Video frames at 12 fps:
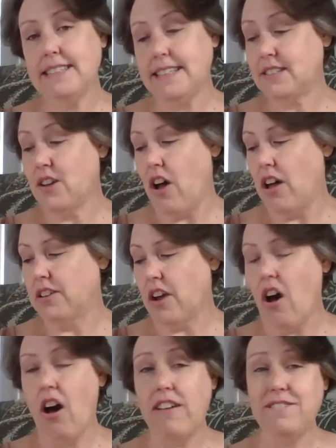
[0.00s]
It's called
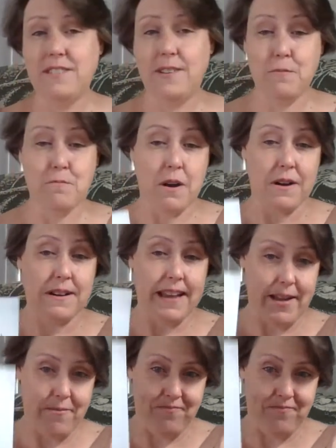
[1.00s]
Off to Market.